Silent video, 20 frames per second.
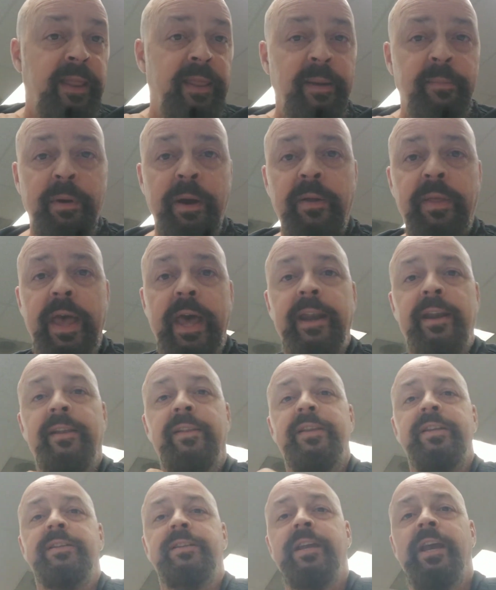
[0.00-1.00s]
They both had it at
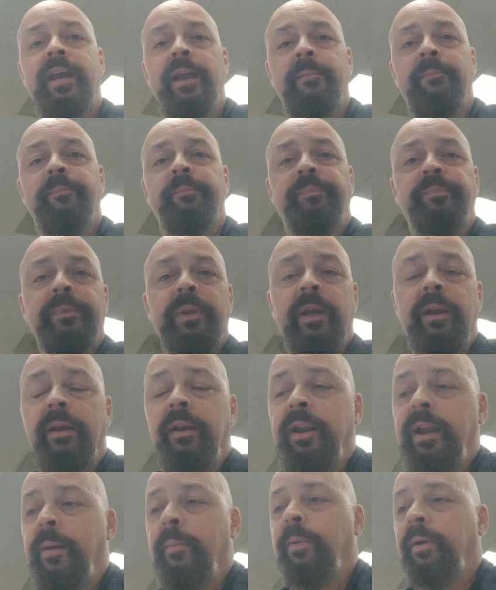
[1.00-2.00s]
the same
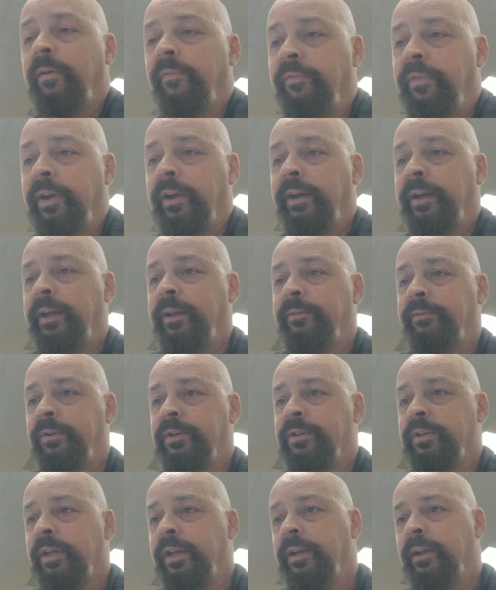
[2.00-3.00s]
number. Very
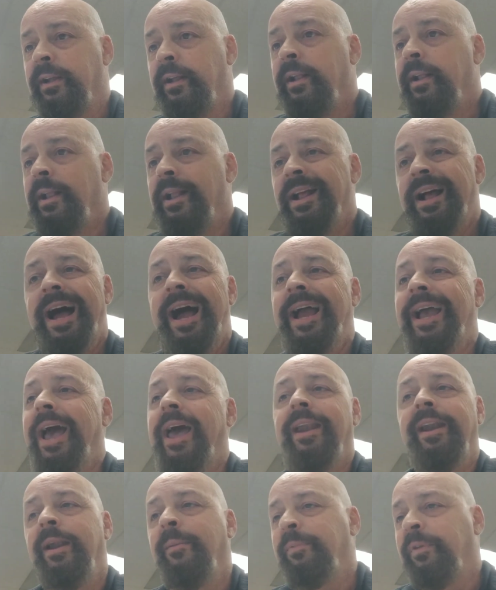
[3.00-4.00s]
interesting. I
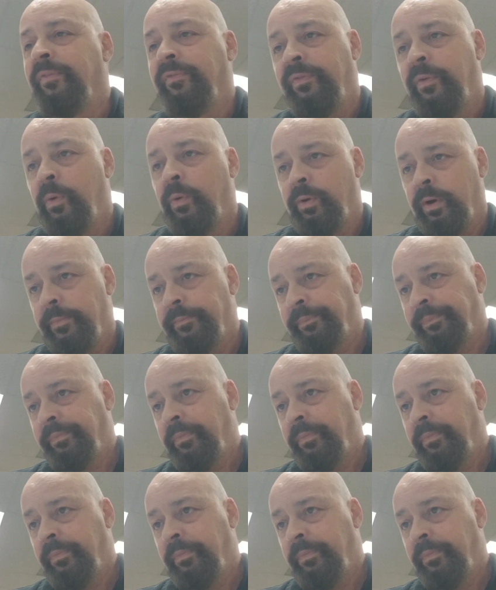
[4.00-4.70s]
got it up to 4.